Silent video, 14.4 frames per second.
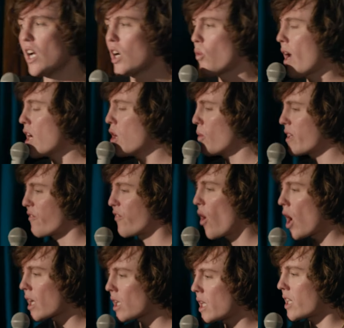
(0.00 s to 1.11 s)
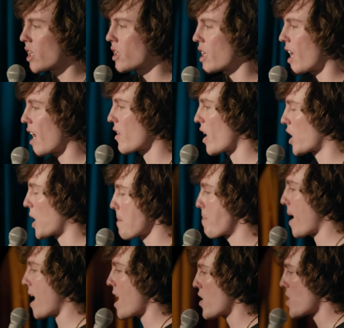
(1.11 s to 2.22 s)
When are we finally going to get a
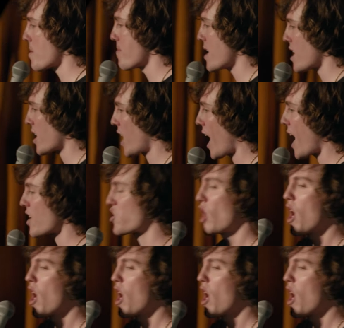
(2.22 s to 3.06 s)
Compare the Meerkats